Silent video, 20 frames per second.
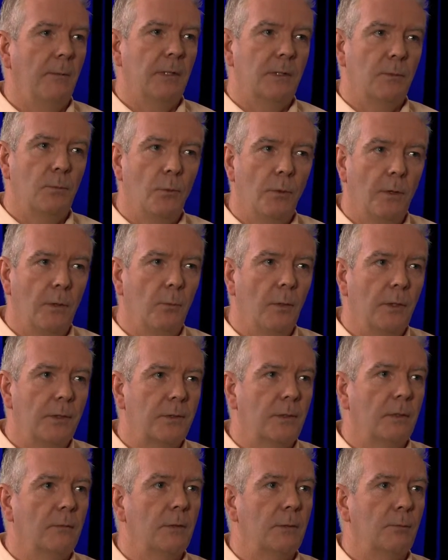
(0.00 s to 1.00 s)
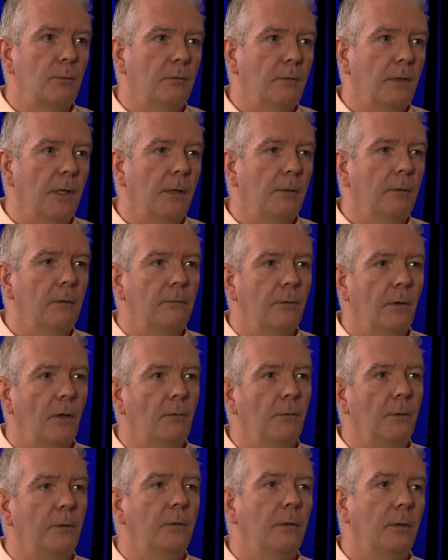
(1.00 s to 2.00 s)
It's more than one service provider
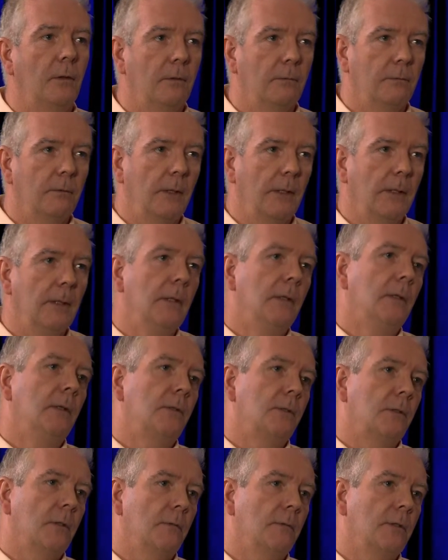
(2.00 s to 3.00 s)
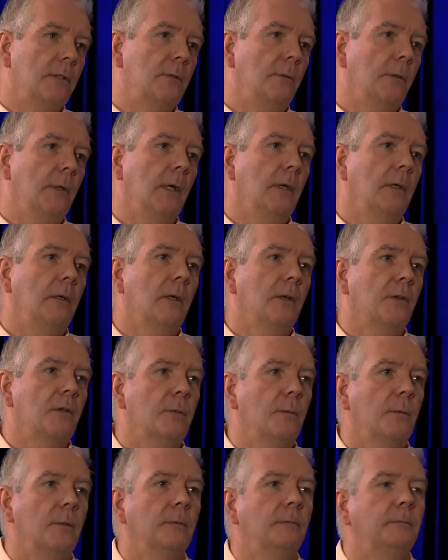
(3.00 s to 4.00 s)
involved with delivering service to an end
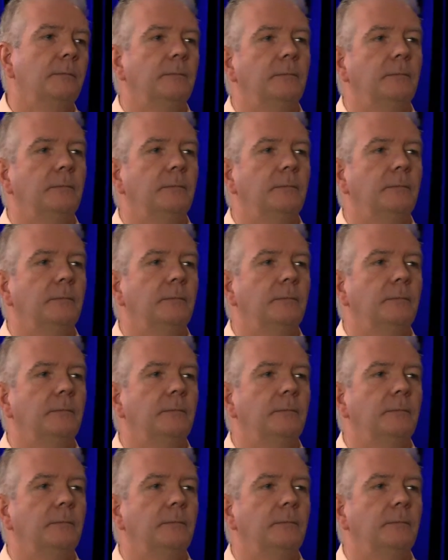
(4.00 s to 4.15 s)
customer.